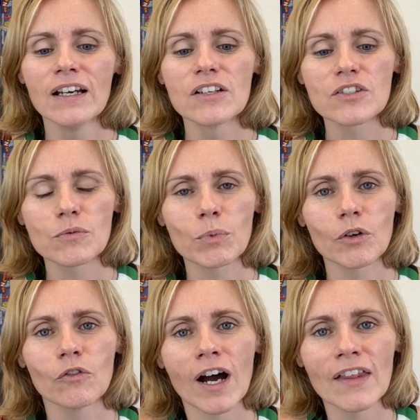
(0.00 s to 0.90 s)
So
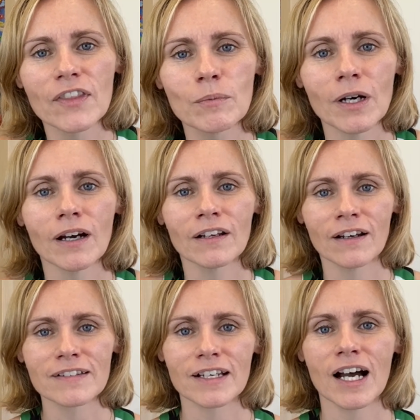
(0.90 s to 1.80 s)
provide them a
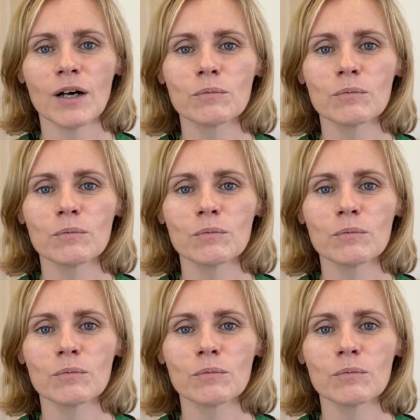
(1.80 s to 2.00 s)
nice calm